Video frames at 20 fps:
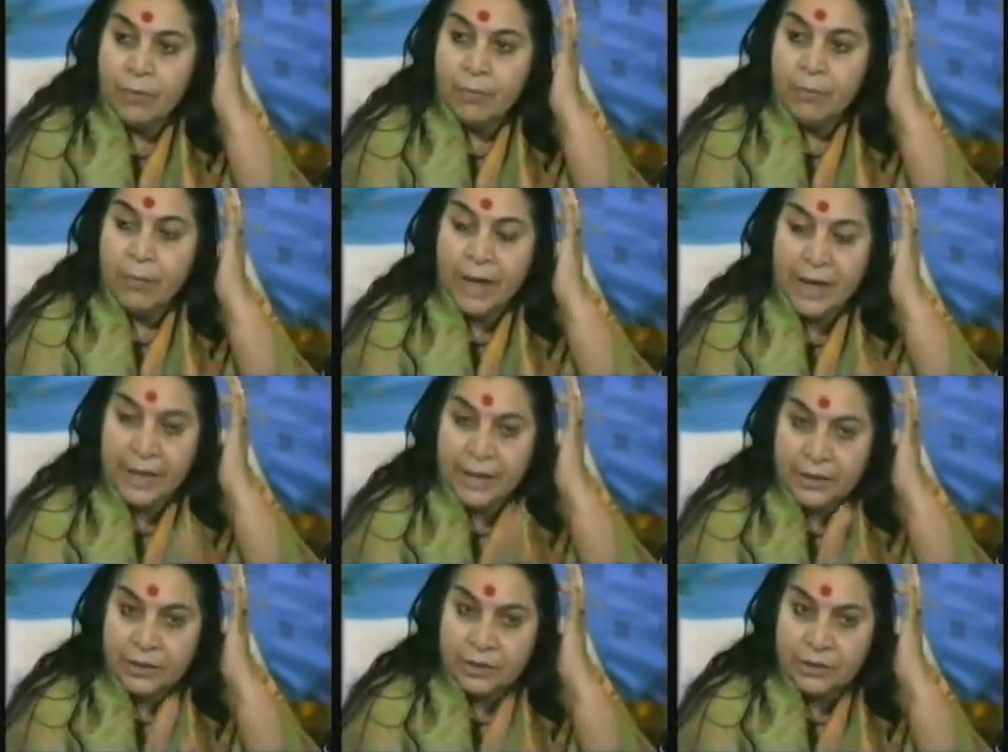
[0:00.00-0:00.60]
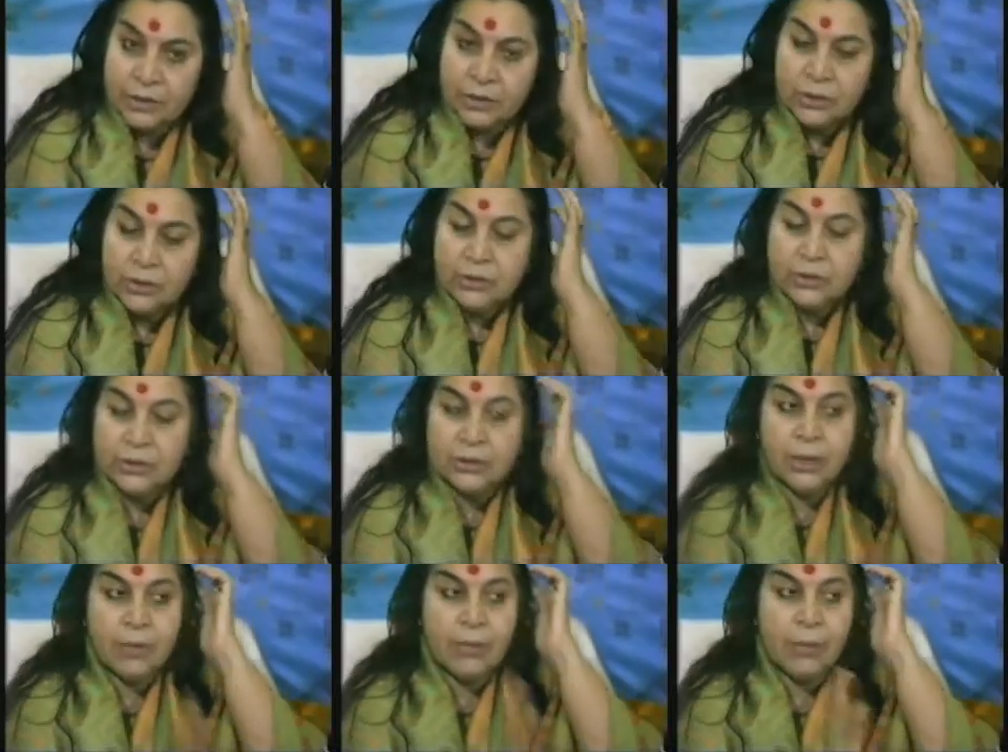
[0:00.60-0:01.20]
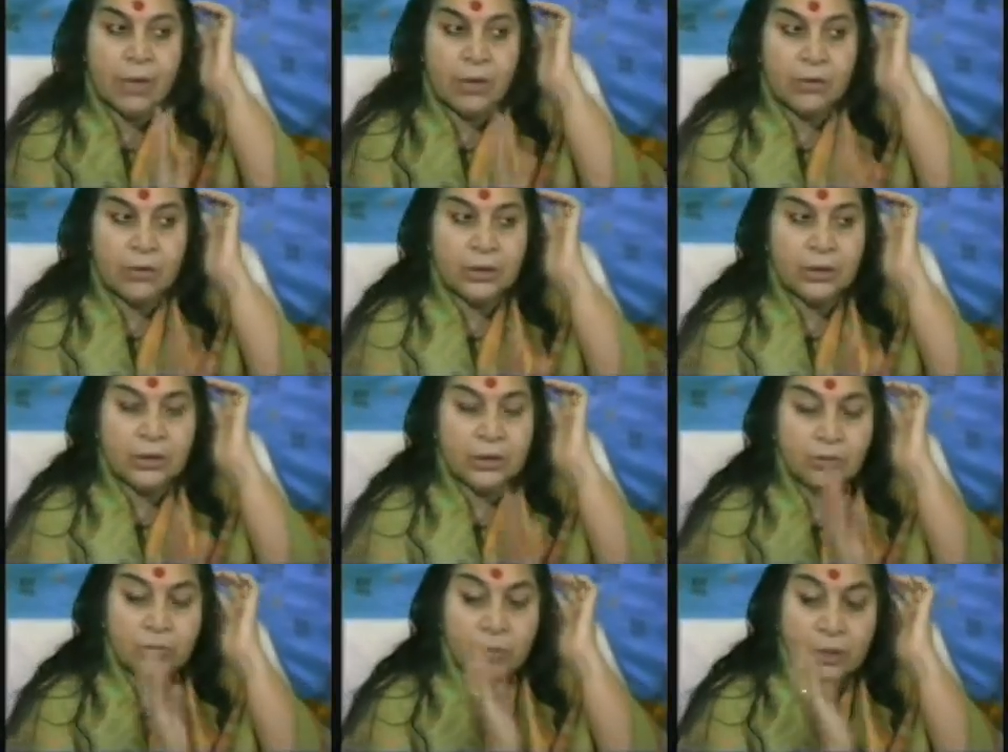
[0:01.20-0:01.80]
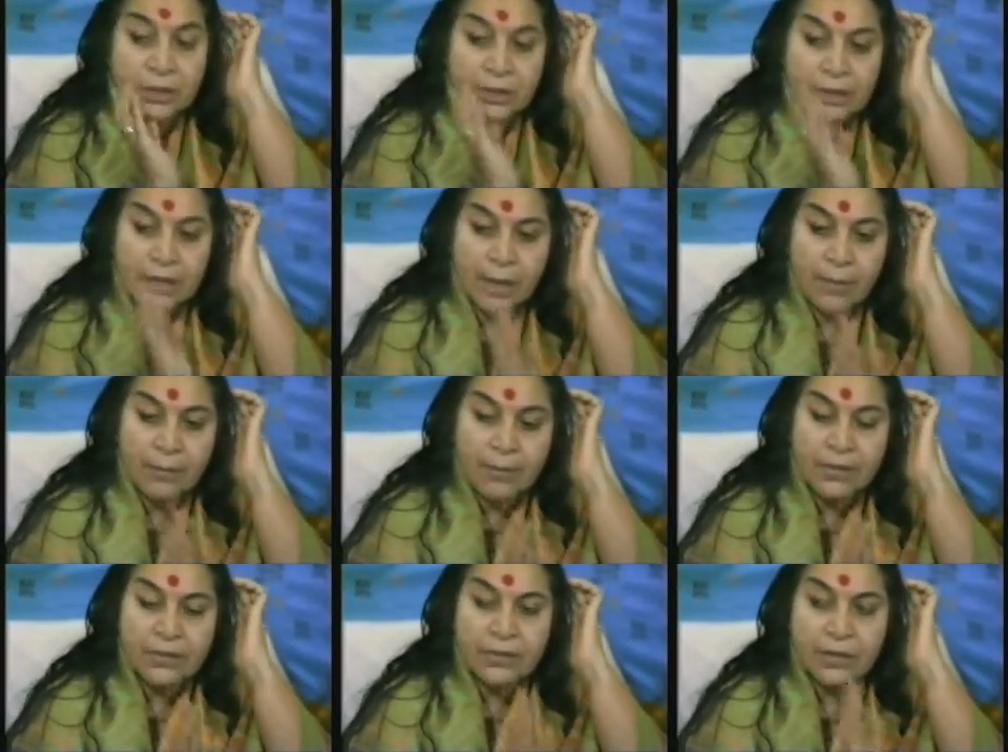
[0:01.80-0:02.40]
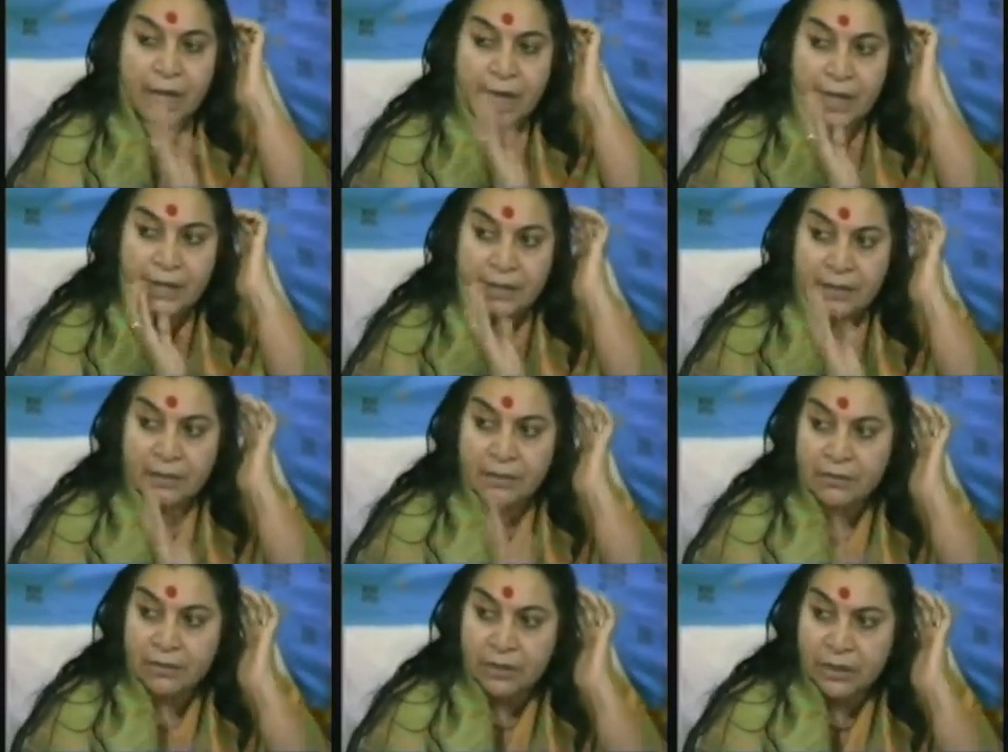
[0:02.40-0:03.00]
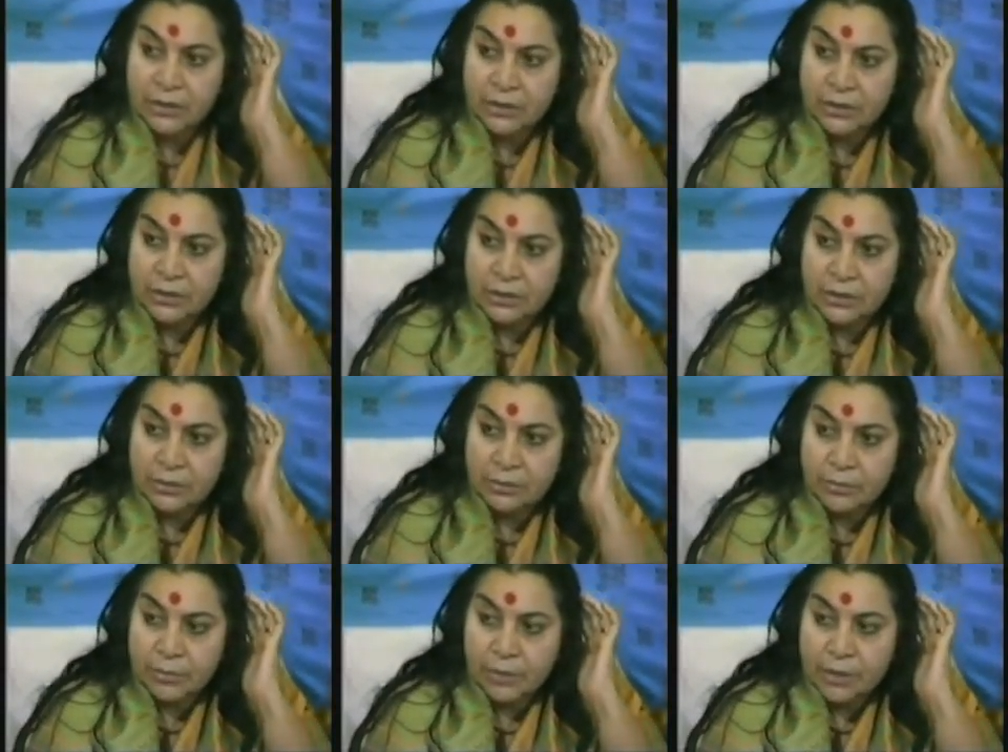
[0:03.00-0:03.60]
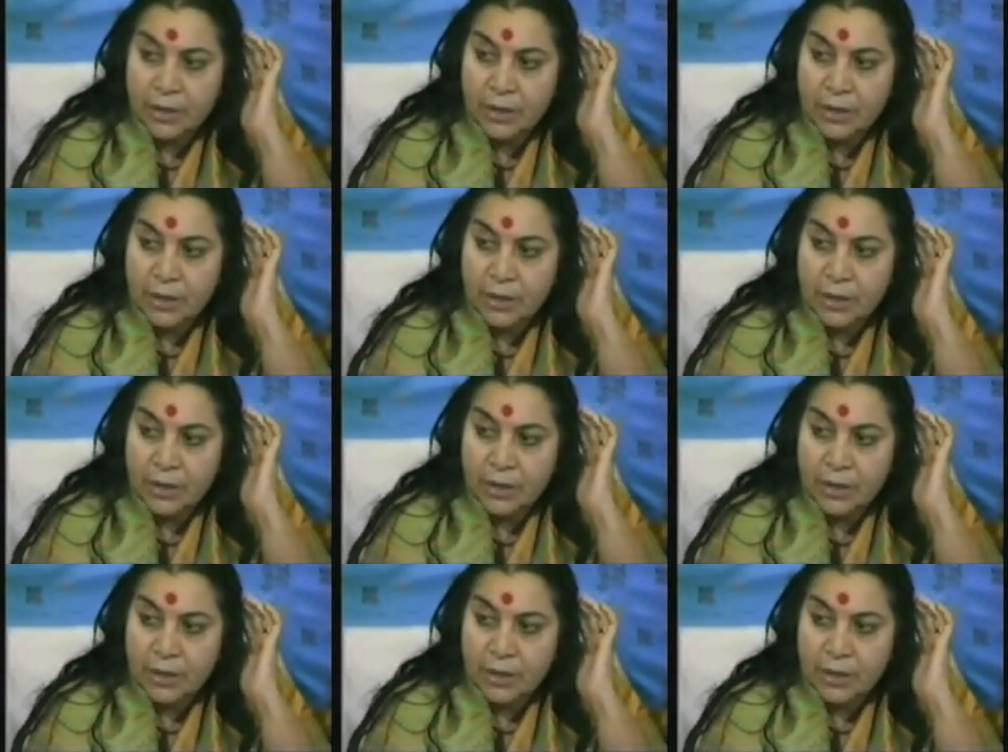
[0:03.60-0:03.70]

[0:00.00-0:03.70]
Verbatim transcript: Manage somehow or other to establish ideal relationship.